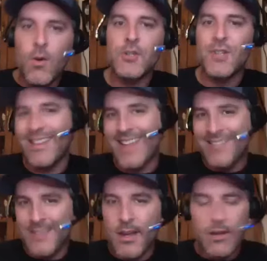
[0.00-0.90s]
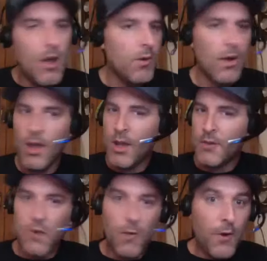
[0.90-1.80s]
big question, and that's the unknown.
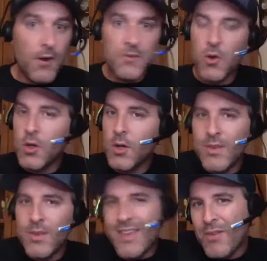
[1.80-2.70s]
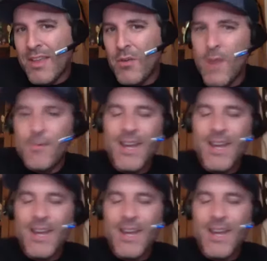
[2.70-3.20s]
So far, so good with everything we've